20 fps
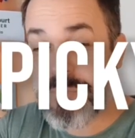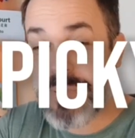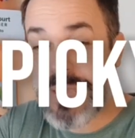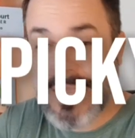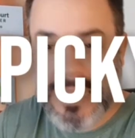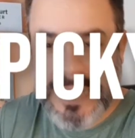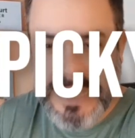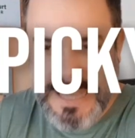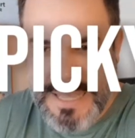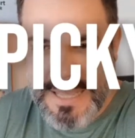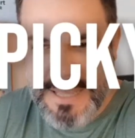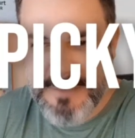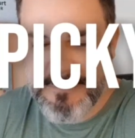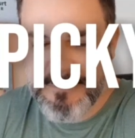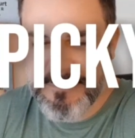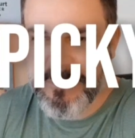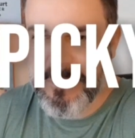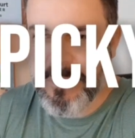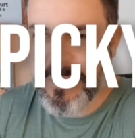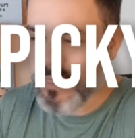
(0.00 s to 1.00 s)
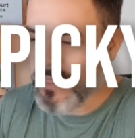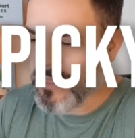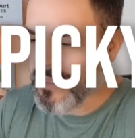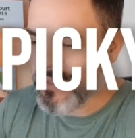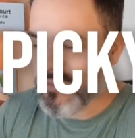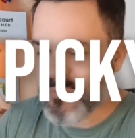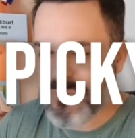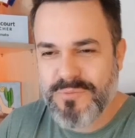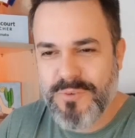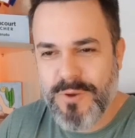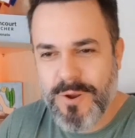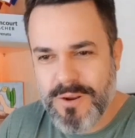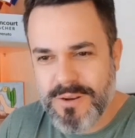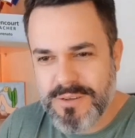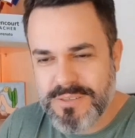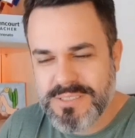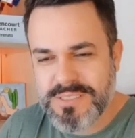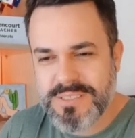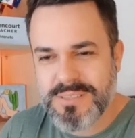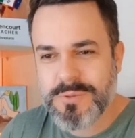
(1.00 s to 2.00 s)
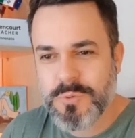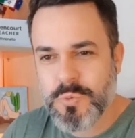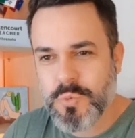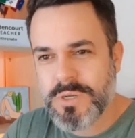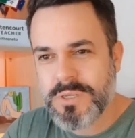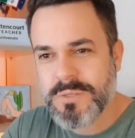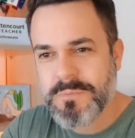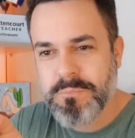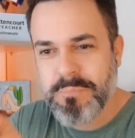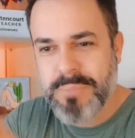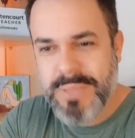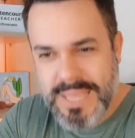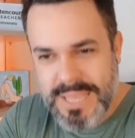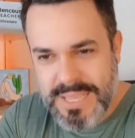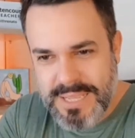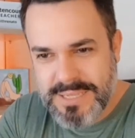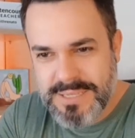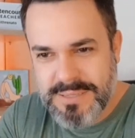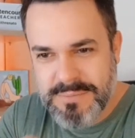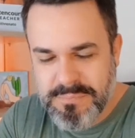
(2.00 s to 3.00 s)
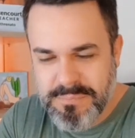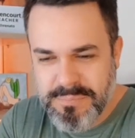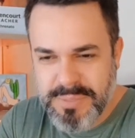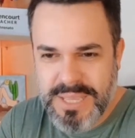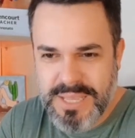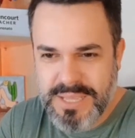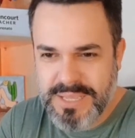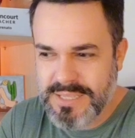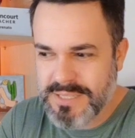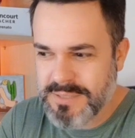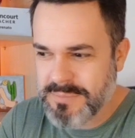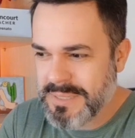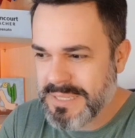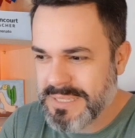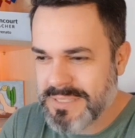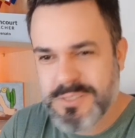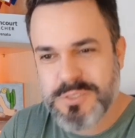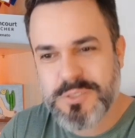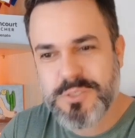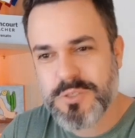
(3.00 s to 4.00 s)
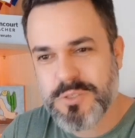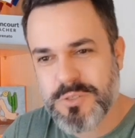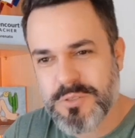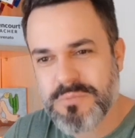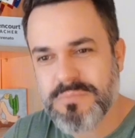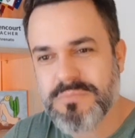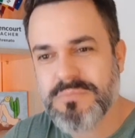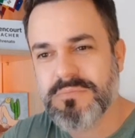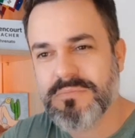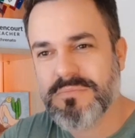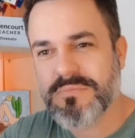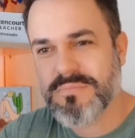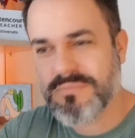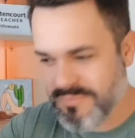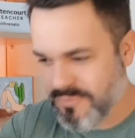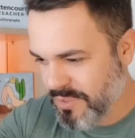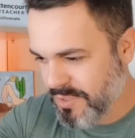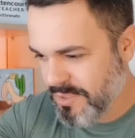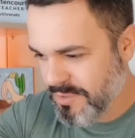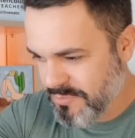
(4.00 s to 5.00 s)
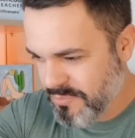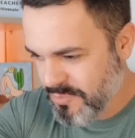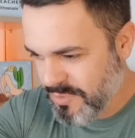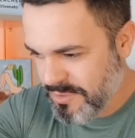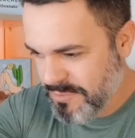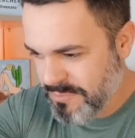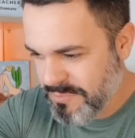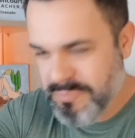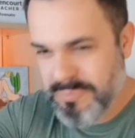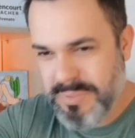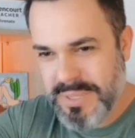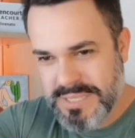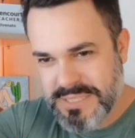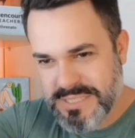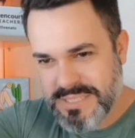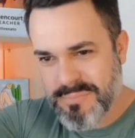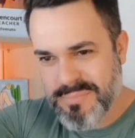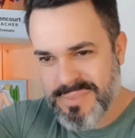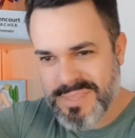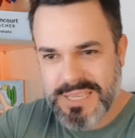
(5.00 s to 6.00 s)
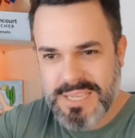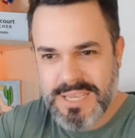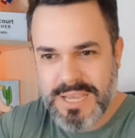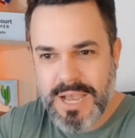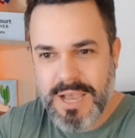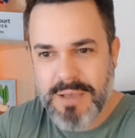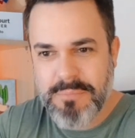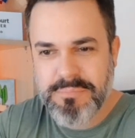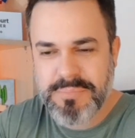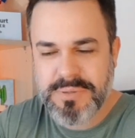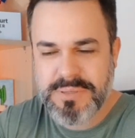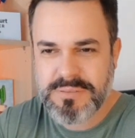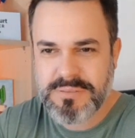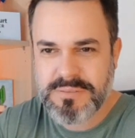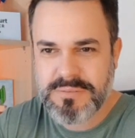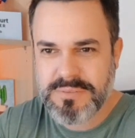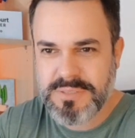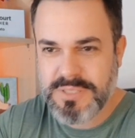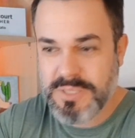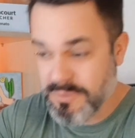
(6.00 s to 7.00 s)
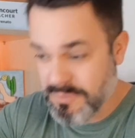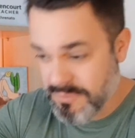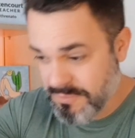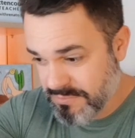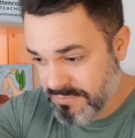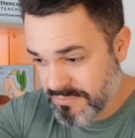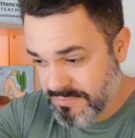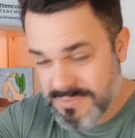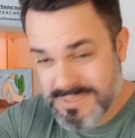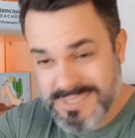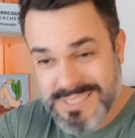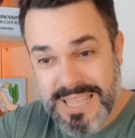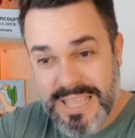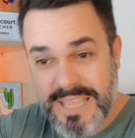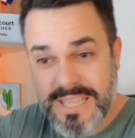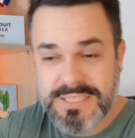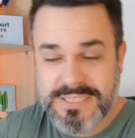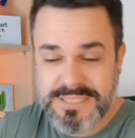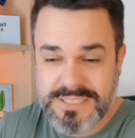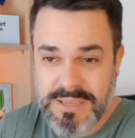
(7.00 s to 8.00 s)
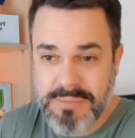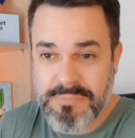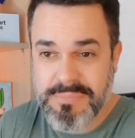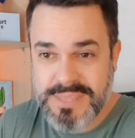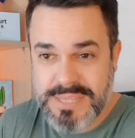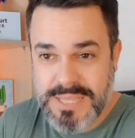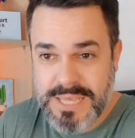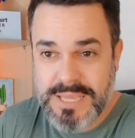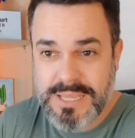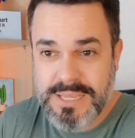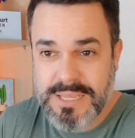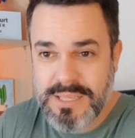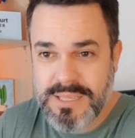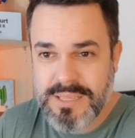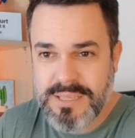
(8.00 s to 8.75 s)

picky. First, the word pick. Pick, it means to, when you pick something up, you take something,